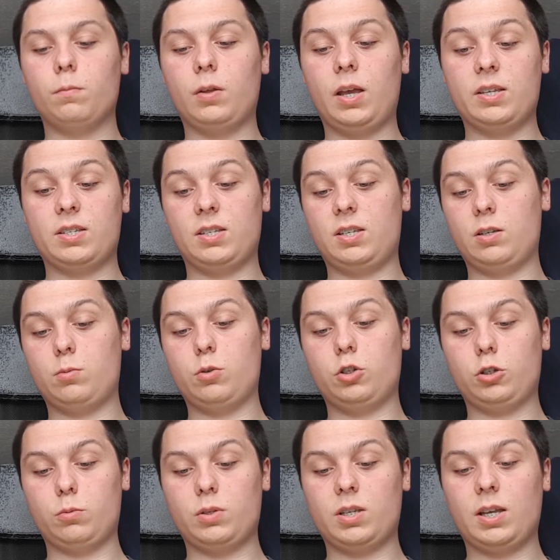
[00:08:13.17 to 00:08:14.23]
I said, which
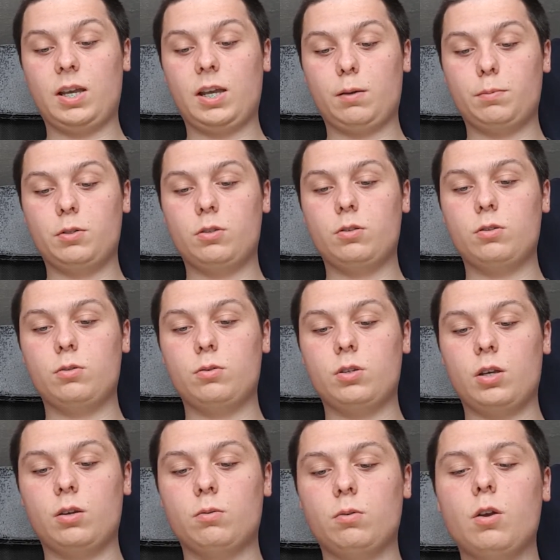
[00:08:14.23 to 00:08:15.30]
I was happy to do
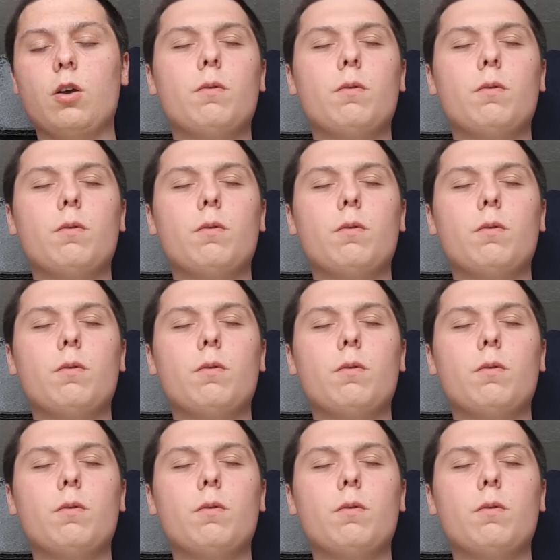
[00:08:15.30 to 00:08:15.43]
so.